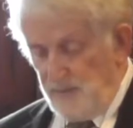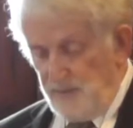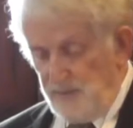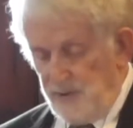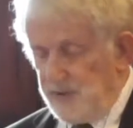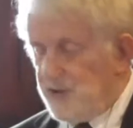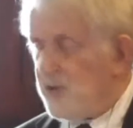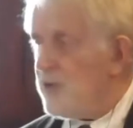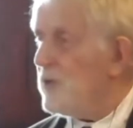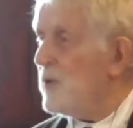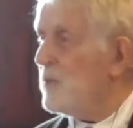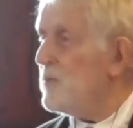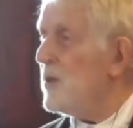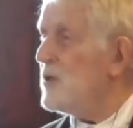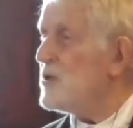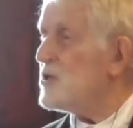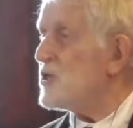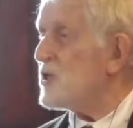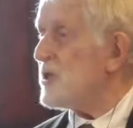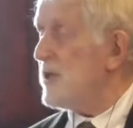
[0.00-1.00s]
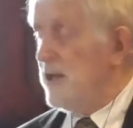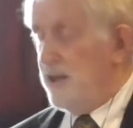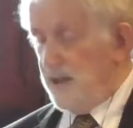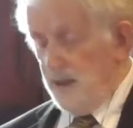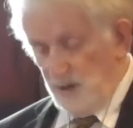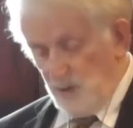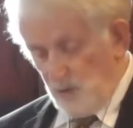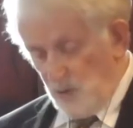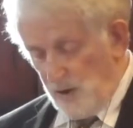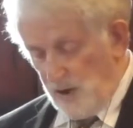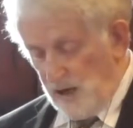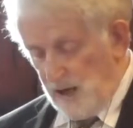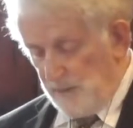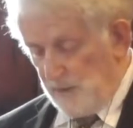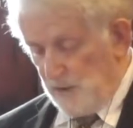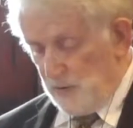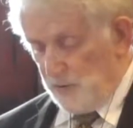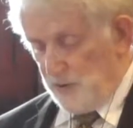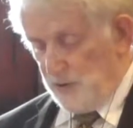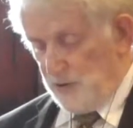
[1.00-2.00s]
But there were
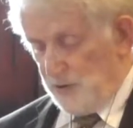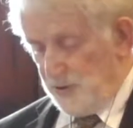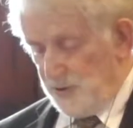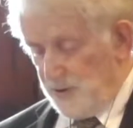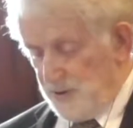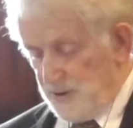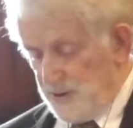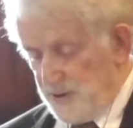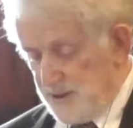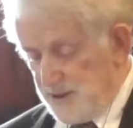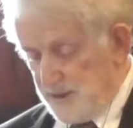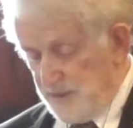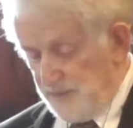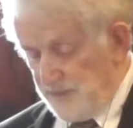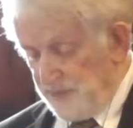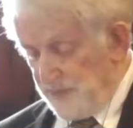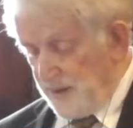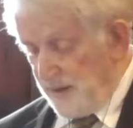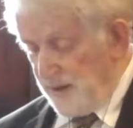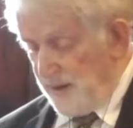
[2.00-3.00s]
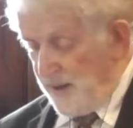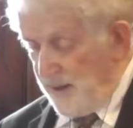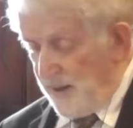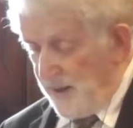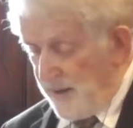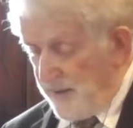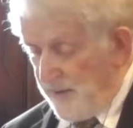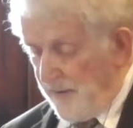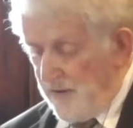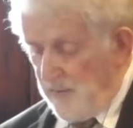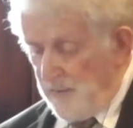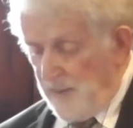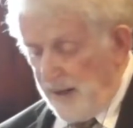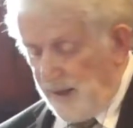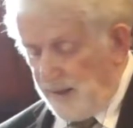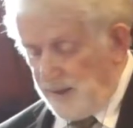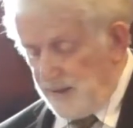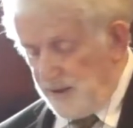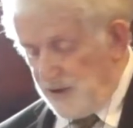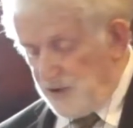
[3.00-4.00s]
happy reunions. Another
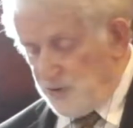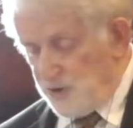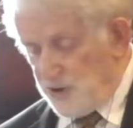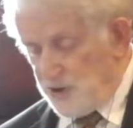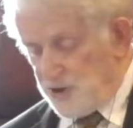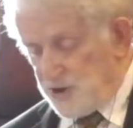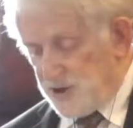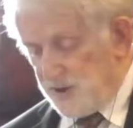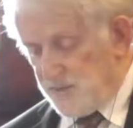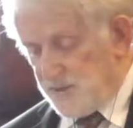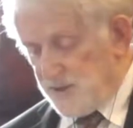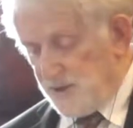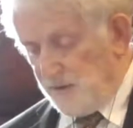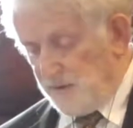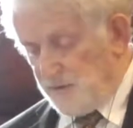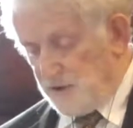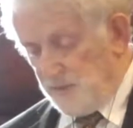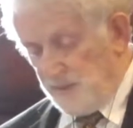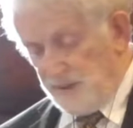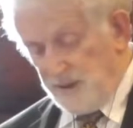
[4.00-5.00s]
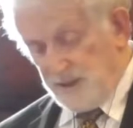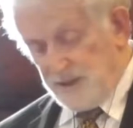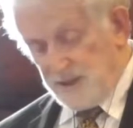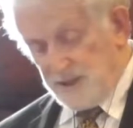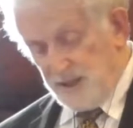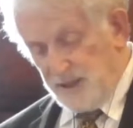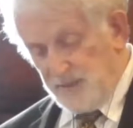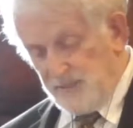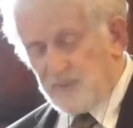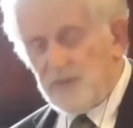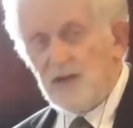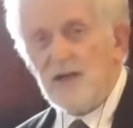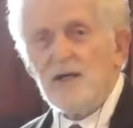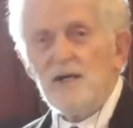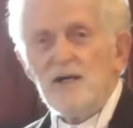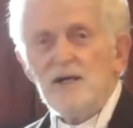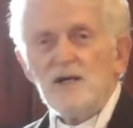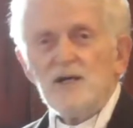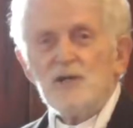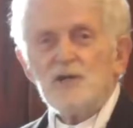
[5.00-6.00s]
man introduced himself to me and said,
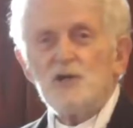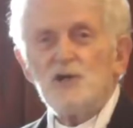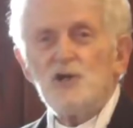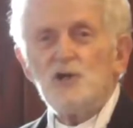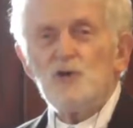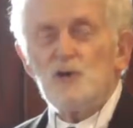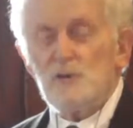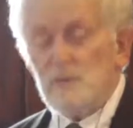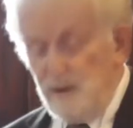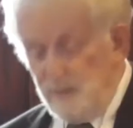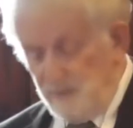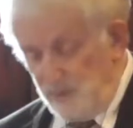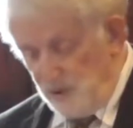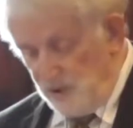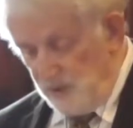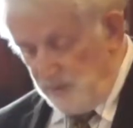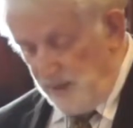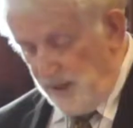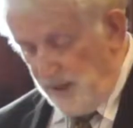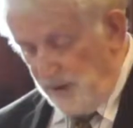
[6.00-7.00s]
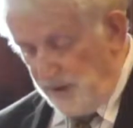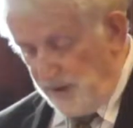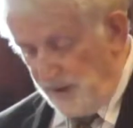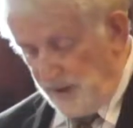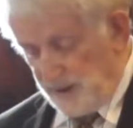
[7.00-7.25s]
"Do you remember you married